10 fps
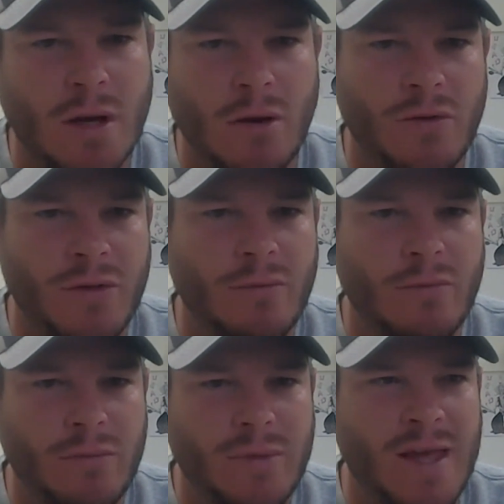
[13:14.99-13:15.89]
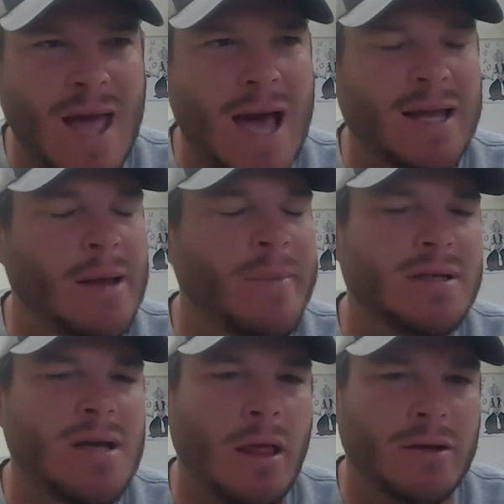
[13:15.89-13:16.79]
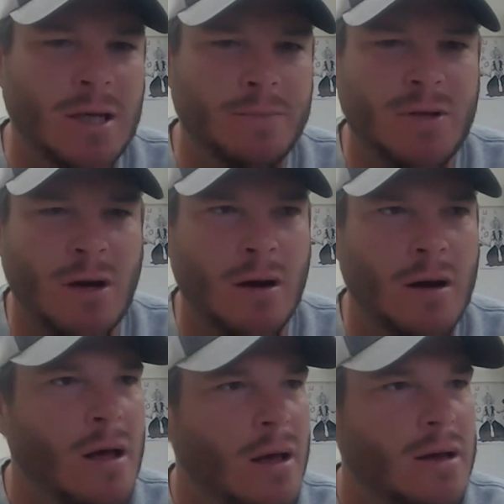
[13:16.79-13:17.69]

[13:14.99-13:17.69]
So the academic scholarships are